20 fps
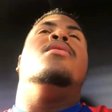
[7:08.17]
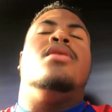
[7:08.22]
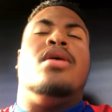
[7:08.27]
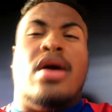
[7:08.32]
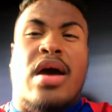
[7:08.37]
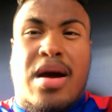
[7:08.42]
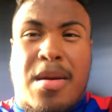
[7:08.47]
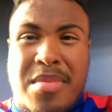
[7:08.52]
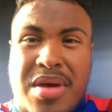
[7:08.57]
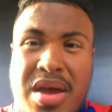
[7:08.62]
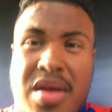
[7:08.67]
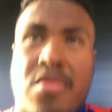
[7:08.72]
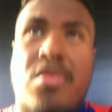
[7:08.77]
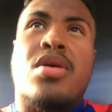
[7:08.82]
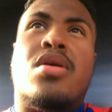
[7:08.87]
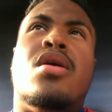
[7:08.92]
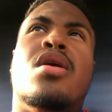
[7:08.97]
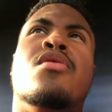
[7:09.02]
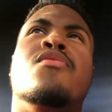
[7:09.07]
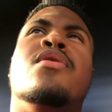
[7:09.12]
Yeah, I mean,
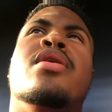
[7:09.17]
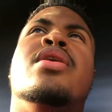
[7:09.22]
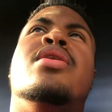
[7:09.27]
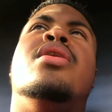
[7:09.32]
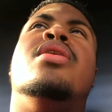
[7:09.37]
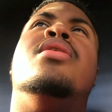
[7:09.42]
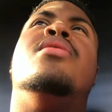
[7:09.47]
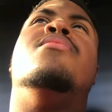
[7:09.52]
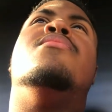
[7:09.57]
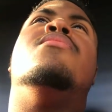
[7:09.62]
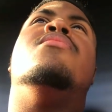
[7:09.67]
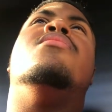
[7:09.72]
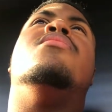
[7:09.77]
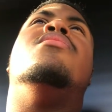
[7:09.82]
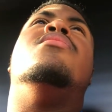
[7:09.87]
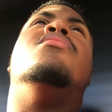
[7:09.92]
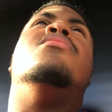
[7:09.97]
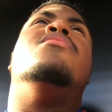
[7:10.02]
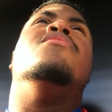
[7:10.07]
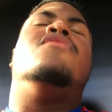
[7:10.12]
you've got to really
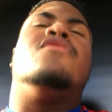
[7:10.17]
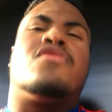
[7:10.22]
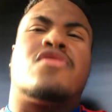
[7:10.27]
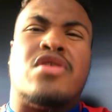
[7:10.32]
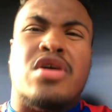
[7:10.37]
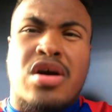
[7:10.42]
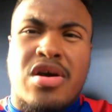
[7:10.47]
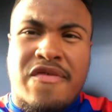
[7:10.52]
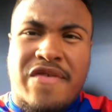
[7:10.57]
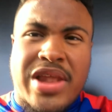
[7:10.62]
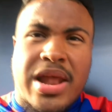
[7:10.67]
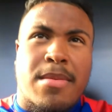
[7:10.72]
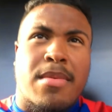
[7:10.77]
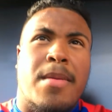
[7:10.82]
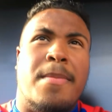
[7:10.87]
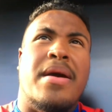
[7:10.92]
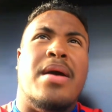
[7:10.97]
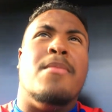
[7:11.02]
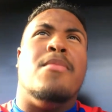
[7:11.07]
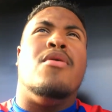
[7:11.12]
just go for them
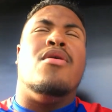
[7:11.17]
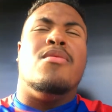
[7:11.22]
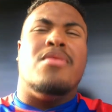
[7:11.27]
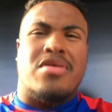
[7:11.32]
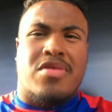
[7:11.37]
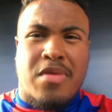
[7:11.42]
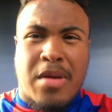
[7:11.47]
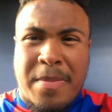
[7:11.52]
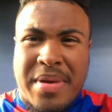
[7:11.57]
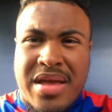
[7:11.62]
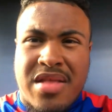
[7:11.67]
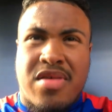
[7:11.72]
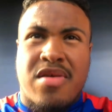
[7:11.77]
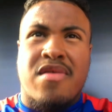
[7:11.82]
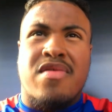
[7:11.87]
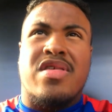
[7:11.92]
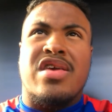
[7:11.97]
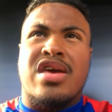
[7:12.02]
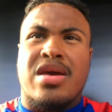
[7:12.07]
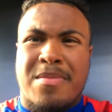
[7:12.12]
a bit more. It's a bit
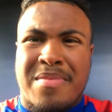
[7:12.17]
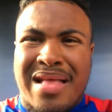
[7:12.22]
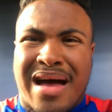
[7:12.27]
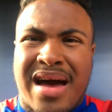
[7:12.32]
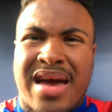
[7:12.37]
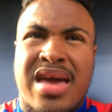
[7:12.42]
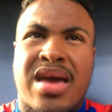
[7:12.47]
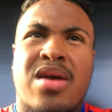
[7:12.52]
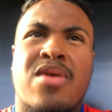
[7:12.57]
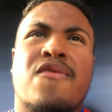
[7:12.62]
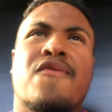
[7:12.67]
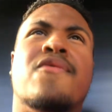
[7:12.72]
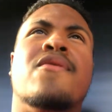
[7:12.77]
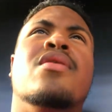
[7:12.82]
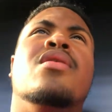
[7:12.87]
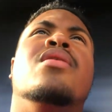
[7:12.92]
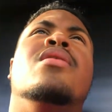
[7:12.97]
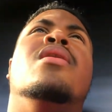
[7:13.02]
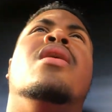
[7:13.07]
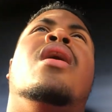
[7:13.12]
too deep, naive.
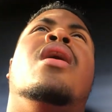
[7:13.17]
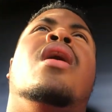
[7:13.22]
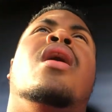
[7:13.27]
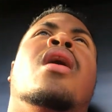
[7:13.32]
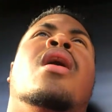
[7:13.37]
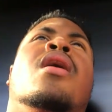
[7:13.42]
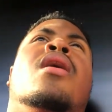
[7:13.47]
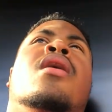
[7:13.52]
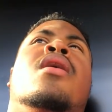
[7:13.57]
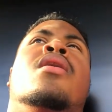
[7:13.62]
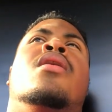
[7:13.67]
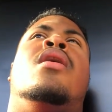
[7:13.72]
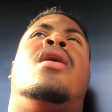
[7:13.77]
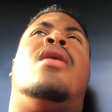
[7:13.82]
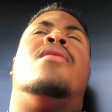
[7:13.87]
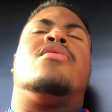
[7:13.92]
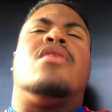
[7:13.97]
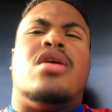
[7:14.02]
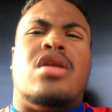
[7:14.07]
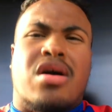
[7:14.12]

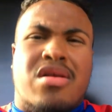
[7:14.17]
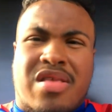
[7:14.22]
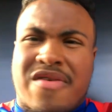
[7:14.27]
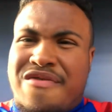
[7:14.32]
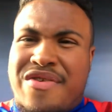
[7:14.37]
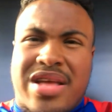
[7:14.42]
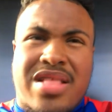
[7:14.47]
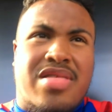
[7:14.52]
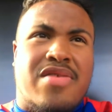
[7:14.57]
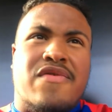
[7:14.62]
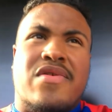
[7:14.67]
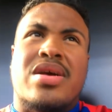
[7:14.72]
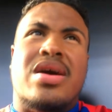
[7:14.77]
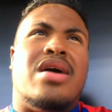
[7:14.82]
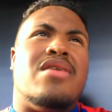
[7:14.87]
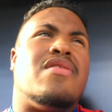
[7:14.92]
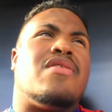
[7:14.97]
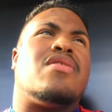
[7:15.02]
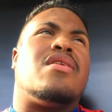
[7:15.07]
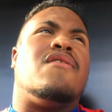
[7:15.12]
I don't know, defensively,
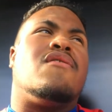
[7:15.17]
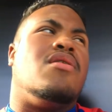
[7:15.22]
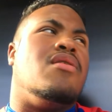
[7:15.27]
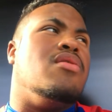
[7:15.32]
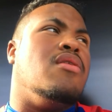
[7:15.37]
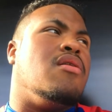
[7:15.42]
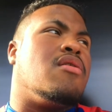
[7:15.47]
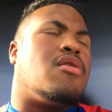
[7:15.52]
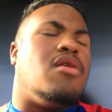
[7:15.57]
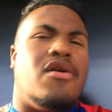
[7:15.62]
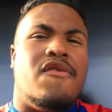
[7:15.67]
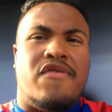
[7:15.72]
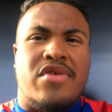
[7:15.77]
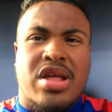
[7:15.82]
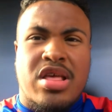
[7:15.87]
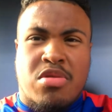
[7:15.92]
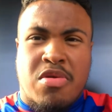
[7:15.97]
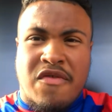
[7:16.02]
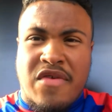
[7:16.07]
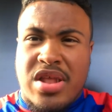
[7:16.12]
I've got no
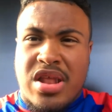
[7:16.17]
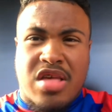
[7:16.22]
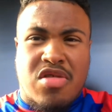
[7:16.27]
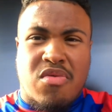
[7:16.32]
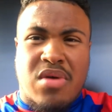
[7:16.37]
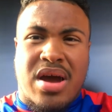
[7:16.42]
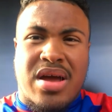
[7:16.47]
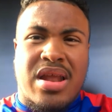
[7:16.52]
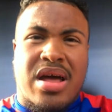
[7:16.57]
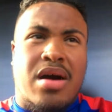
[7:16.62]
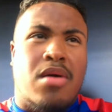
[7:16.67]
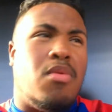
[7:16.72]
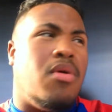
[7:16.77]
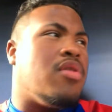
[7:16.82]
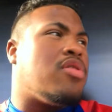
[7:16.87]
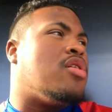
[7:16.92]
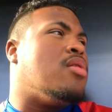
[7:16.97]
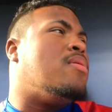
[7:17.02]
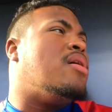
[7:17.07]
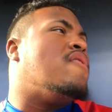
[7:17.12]
confidence within us right now
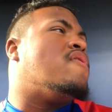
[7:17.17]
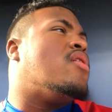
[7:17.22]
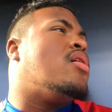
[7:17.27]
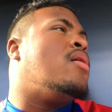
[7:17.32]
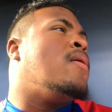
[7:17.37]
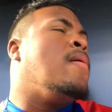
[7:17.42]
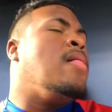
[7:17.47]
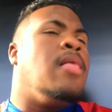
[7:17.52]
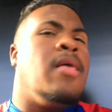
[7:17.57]
whatsoever.